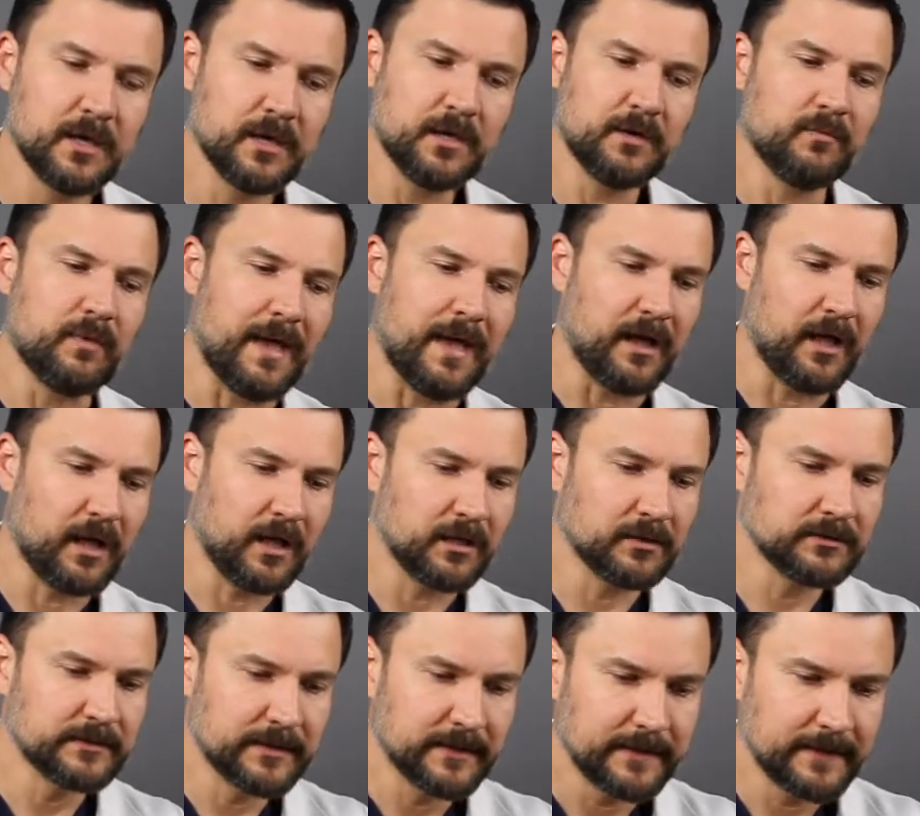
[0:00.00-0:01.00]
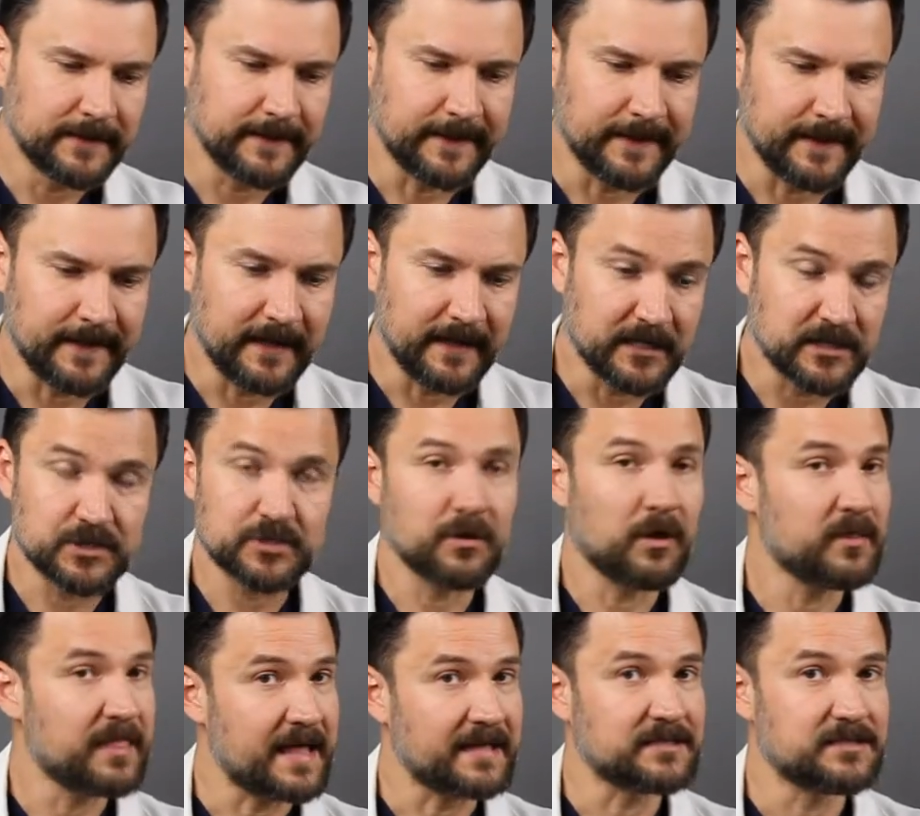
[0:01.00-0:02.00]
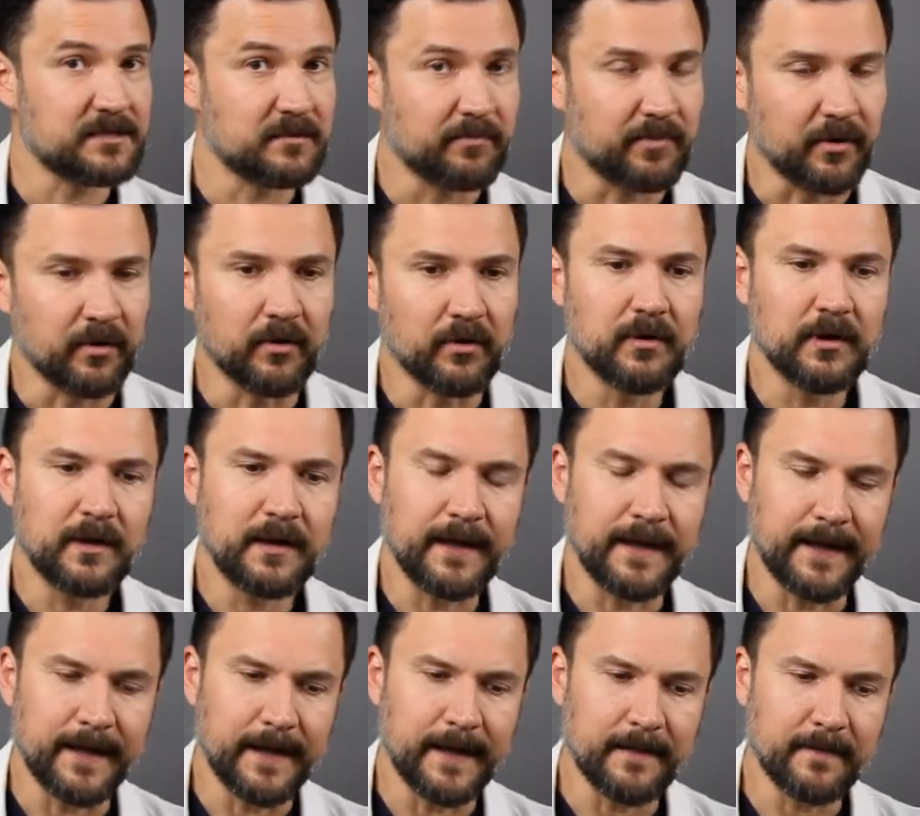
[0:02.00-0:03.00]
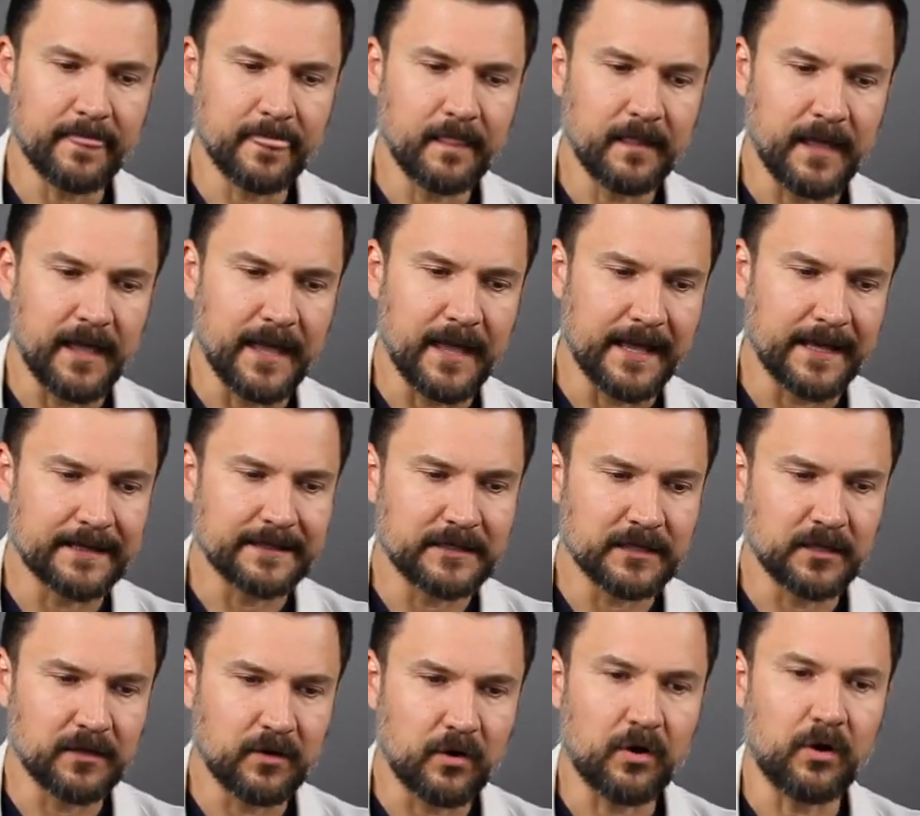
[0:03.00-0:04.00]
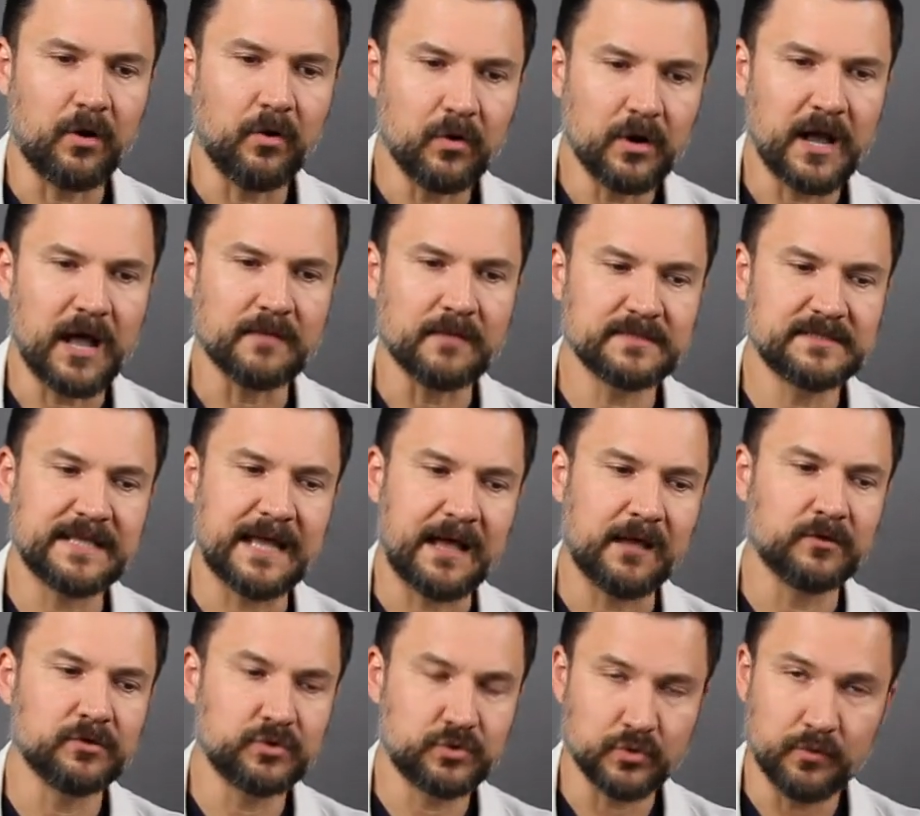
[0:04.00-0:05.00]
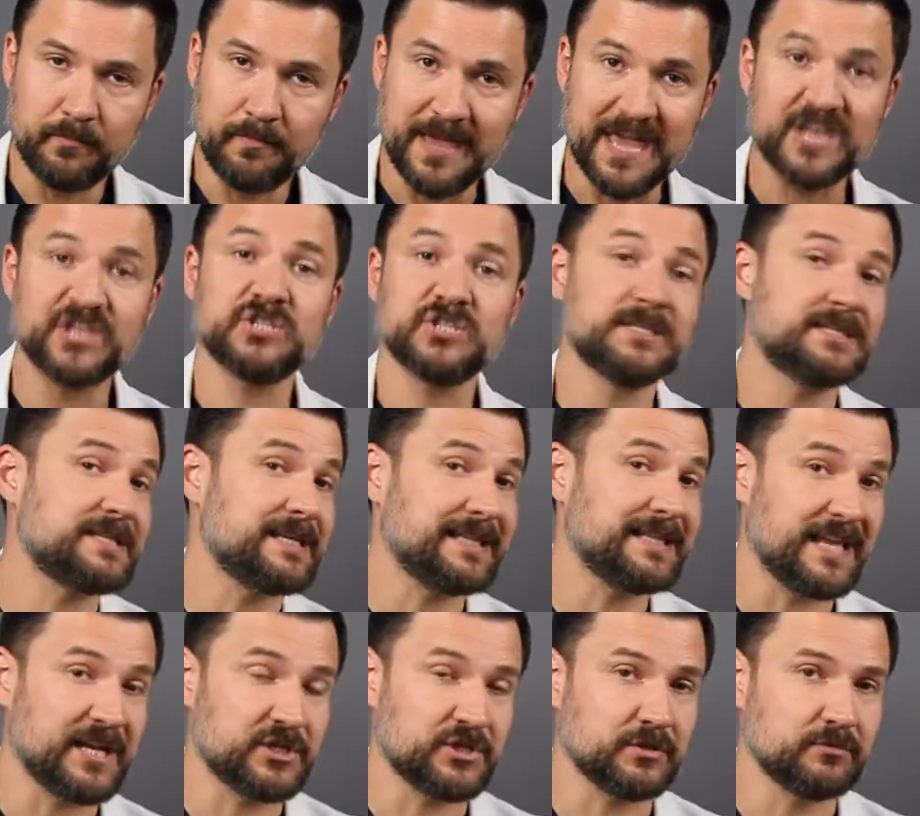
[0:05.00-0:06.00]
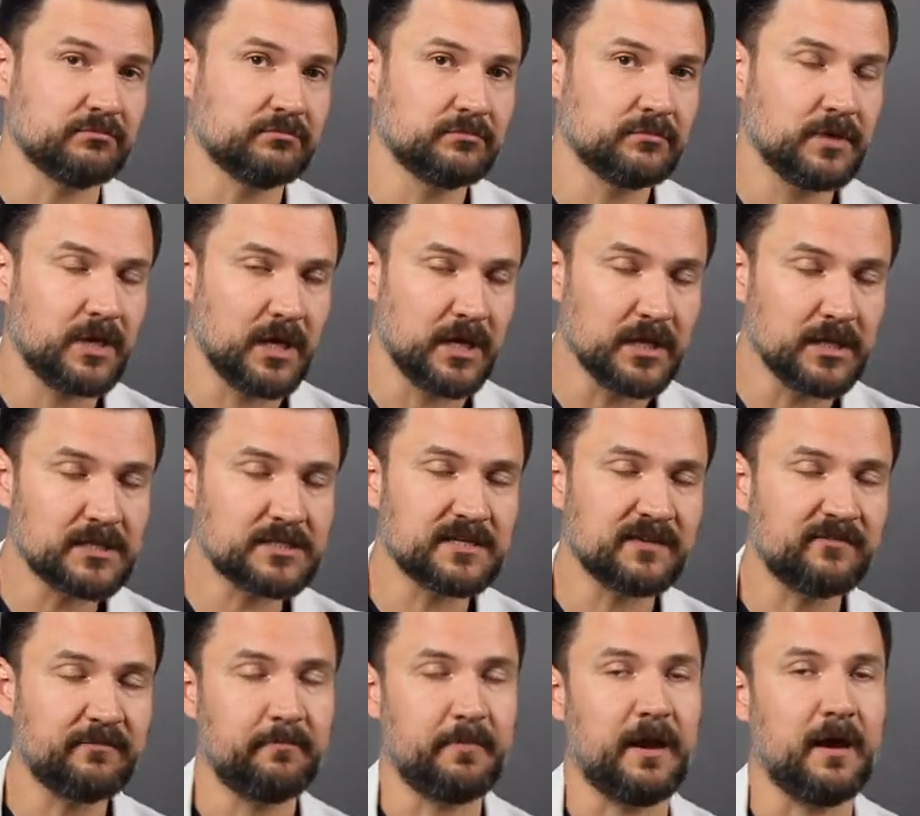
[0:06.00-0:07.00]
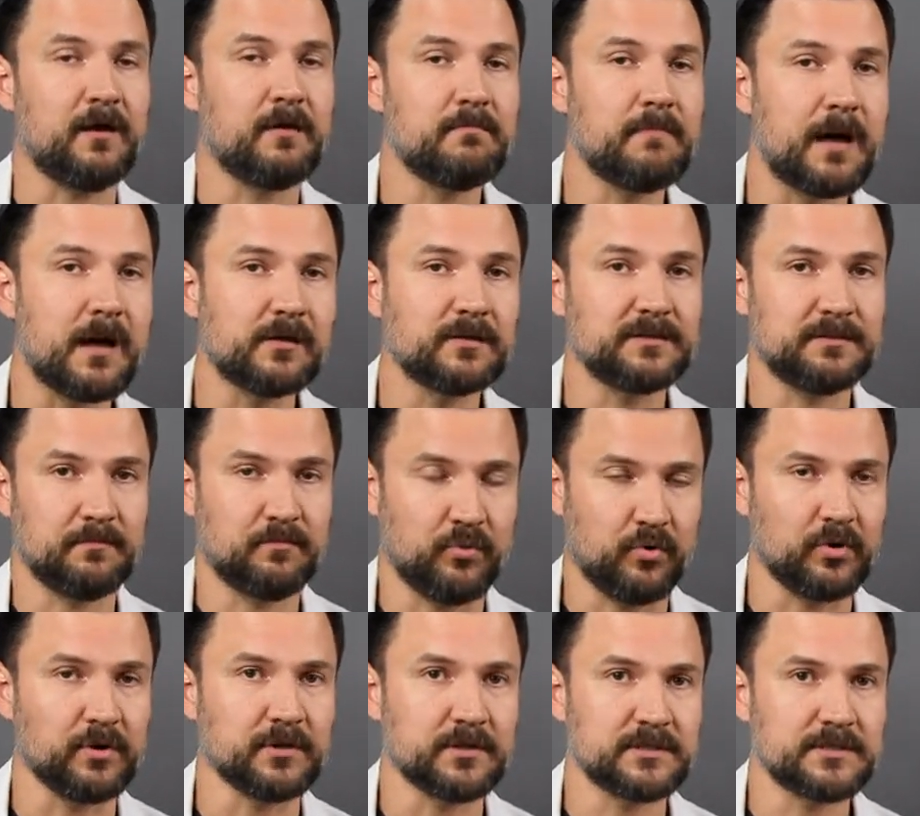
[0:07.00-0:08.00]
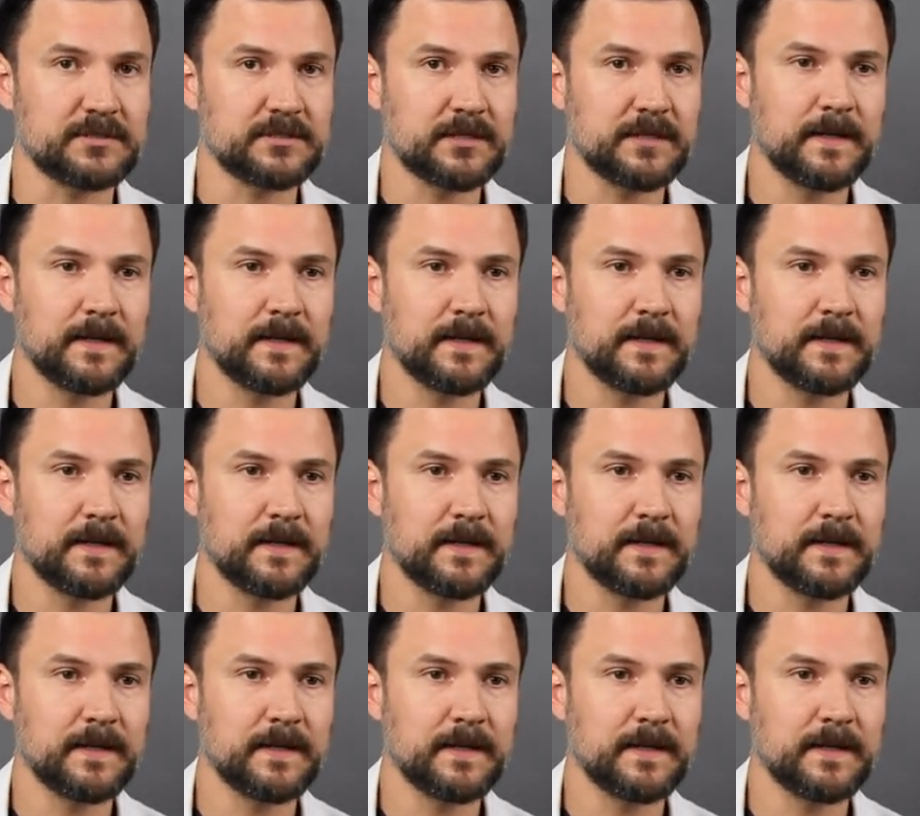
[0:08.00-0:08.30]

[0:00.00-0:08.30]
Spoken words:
Well, it's not that simple. And it all comes down to patient selection. It is of paramount importance.